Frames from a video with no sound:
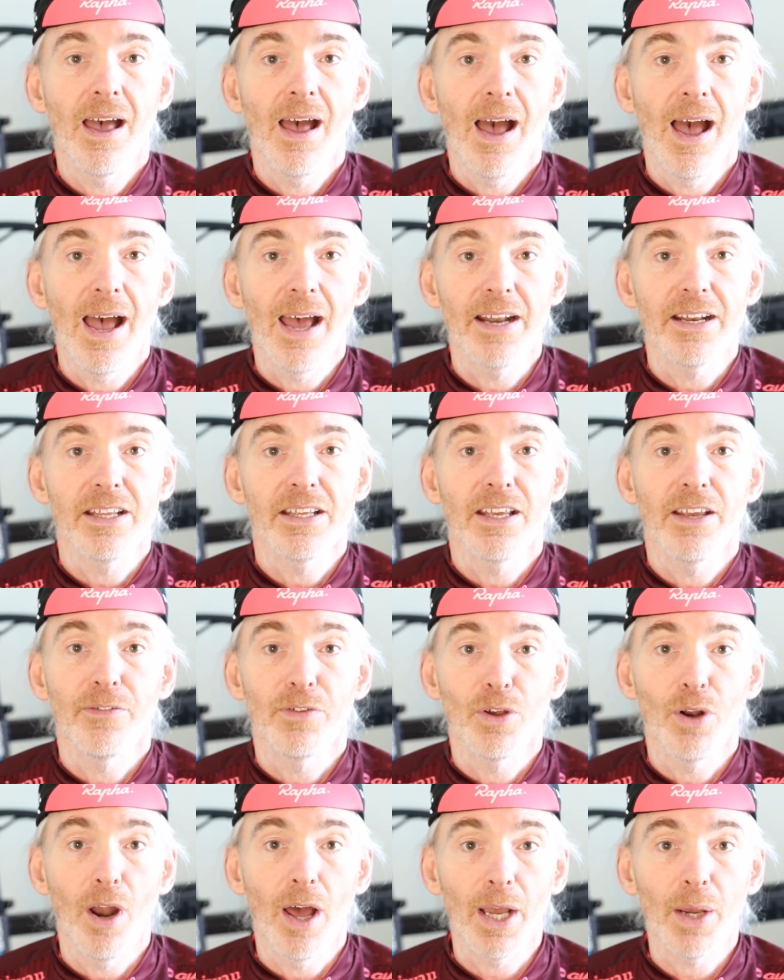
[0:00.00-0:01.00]
And if
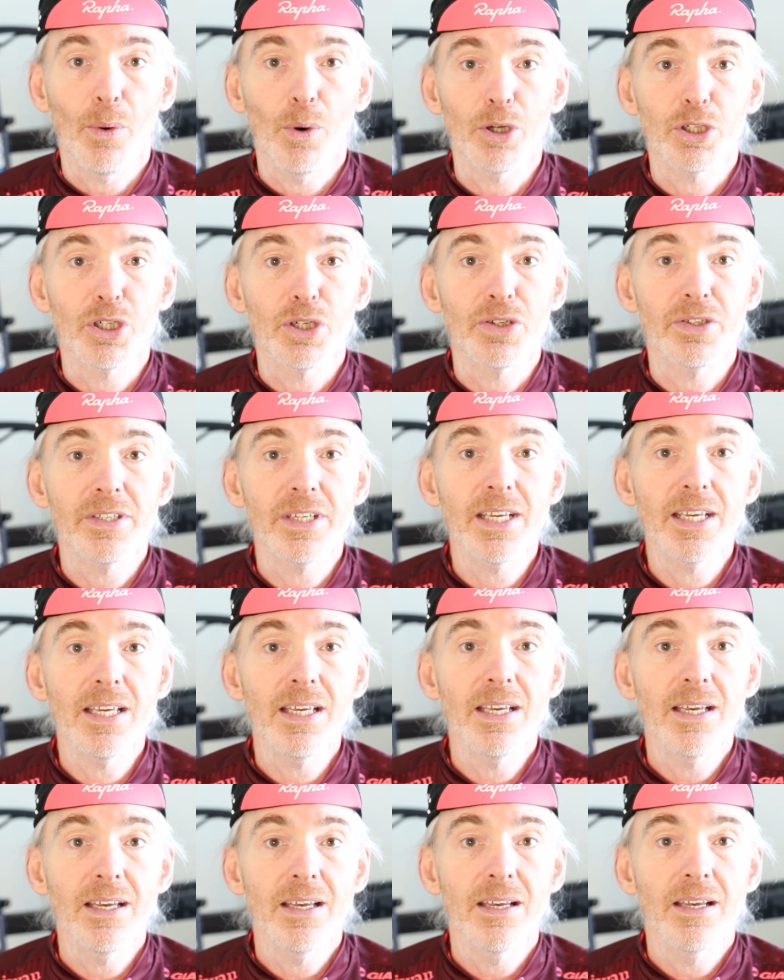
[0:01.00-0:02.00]
you like what you
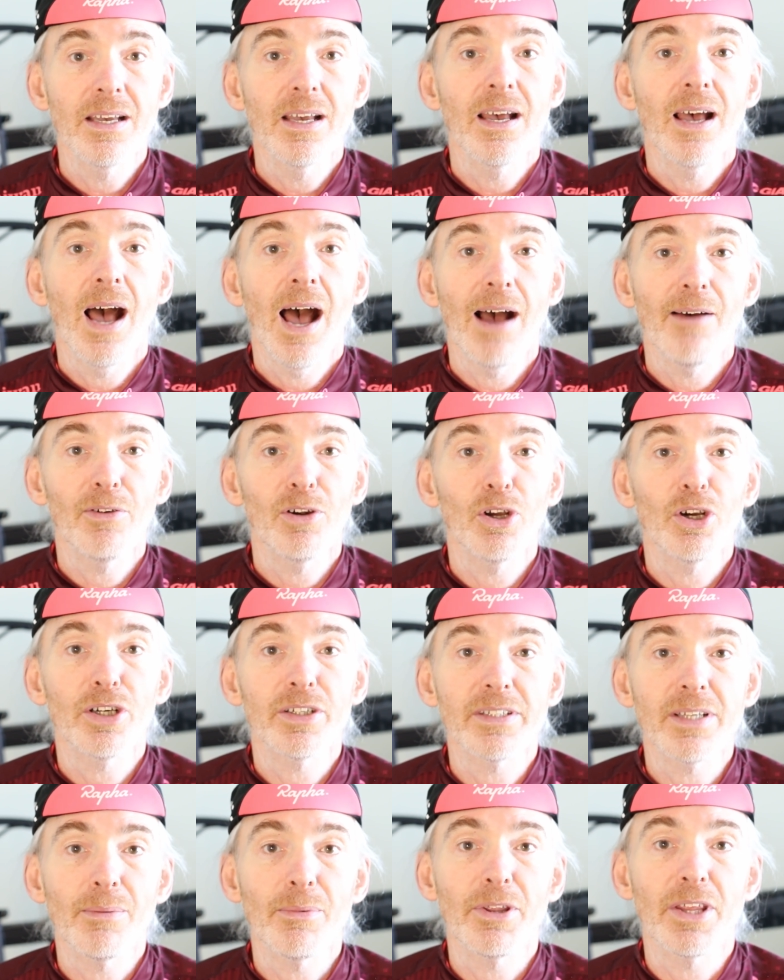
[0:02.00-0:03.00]
see, have a look
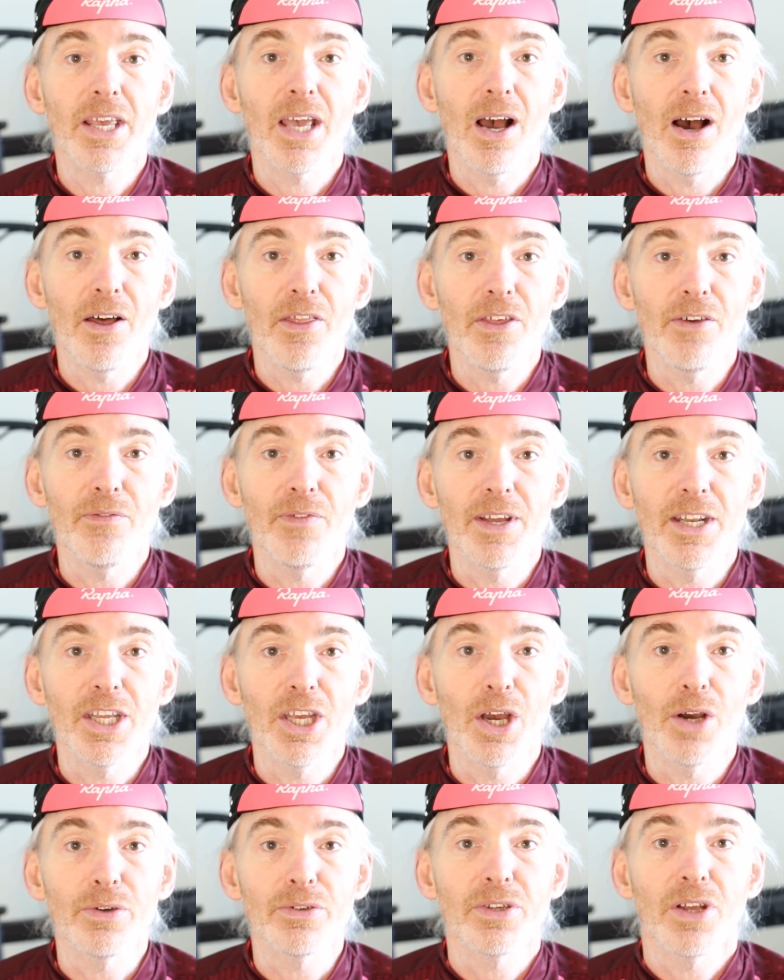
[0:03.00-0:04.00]
at some of the other
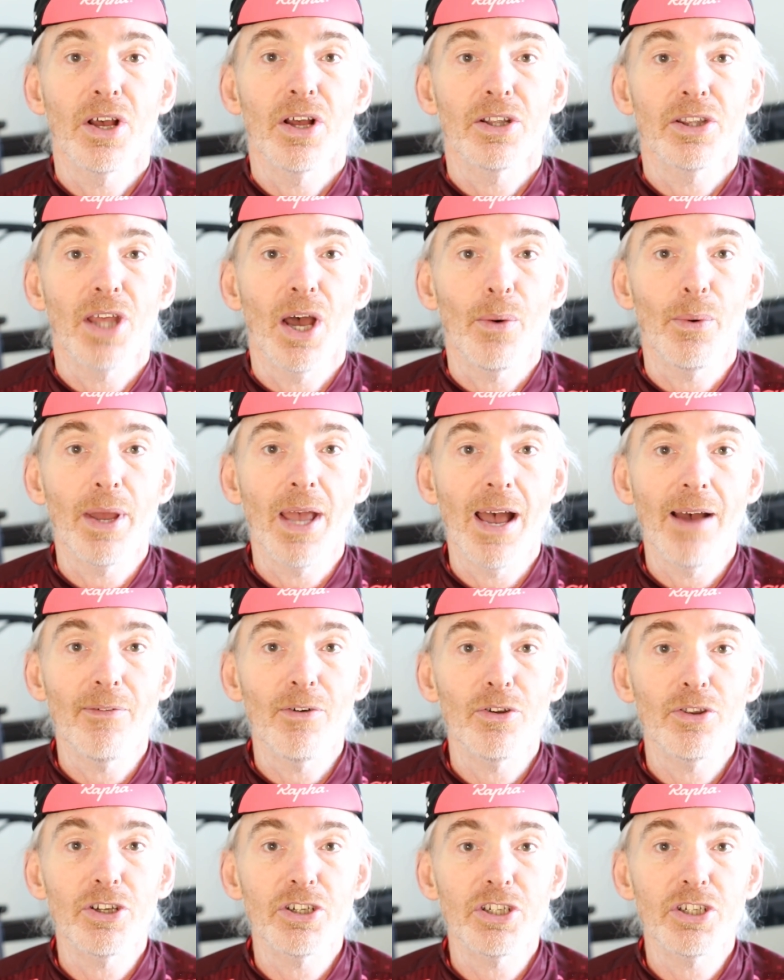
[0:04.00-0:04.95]
videos that we have on the